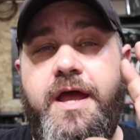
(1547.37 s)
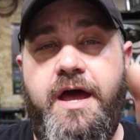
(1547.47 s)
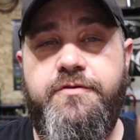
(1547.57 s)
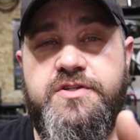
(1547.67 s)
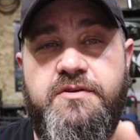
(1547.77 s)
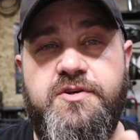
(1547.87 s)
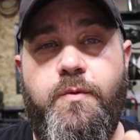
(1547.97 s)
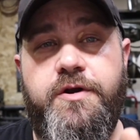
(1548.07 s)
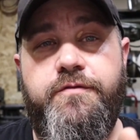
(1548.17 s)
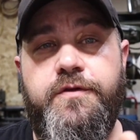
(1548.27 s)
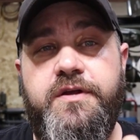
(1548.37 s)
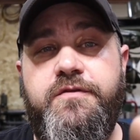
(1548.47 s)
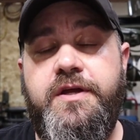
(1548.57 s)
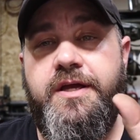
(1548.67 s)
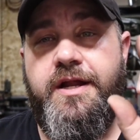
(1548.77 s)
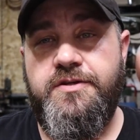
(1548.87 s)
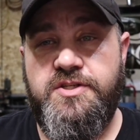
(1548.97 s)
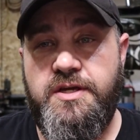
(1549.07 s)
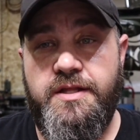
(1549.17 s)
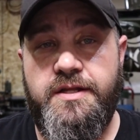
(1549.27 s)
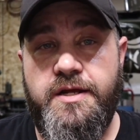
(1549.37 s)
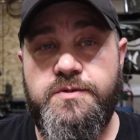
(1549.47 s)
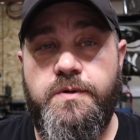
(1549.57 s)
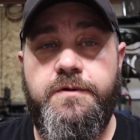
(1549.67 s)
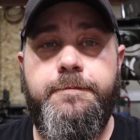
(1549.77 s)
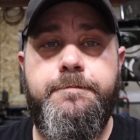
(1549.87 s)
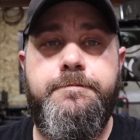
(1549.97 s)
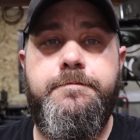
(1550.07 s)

Have yourselves a wonderful evening, and I'll see you on the next one.